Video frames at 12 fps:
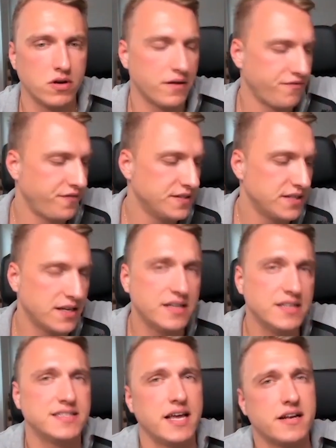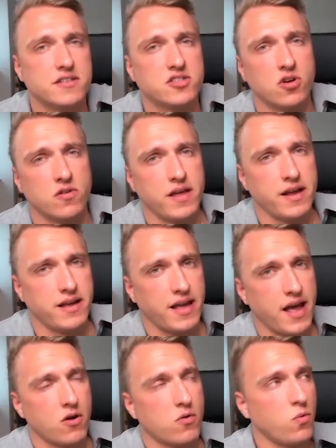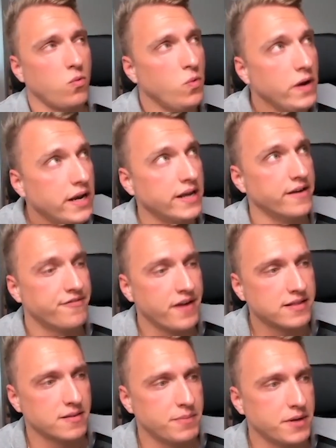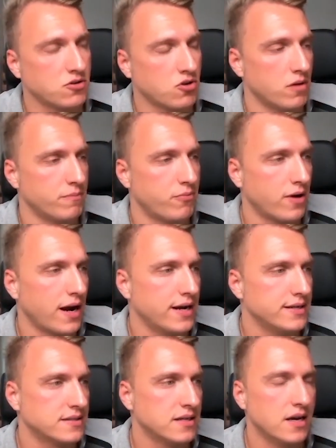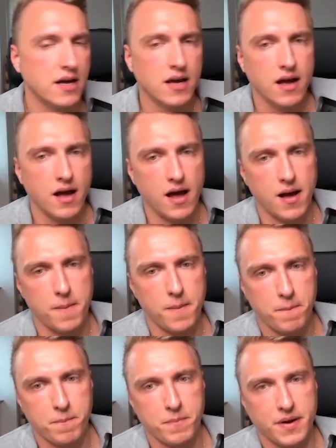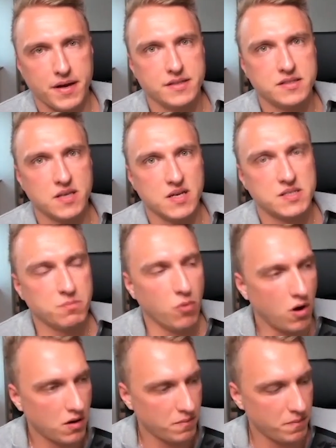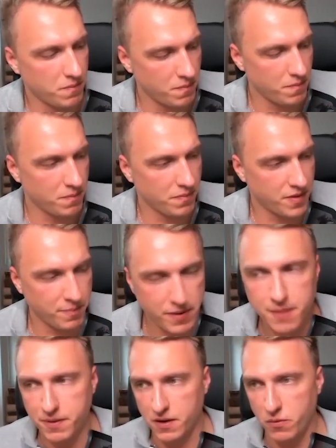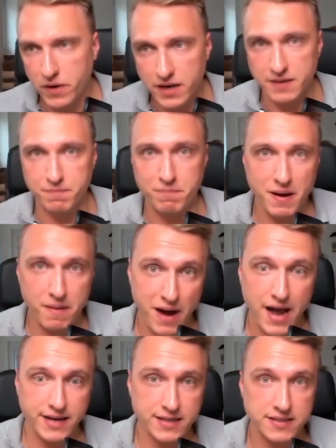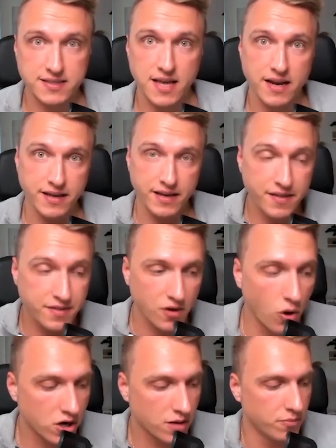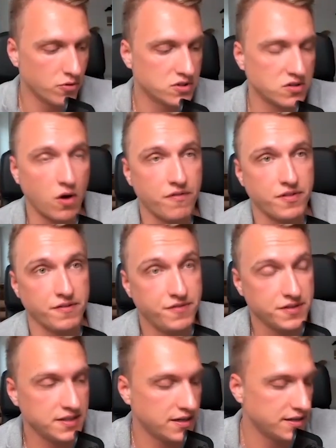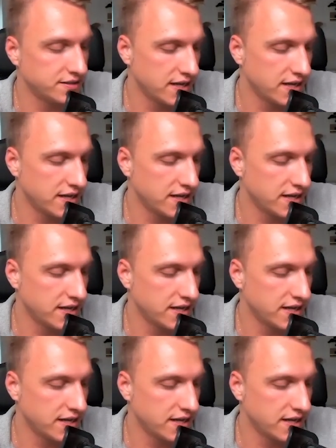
physically settled, so they cannot really affect the Bitcoin price. It's more the people really buying and selling in the order books of the physically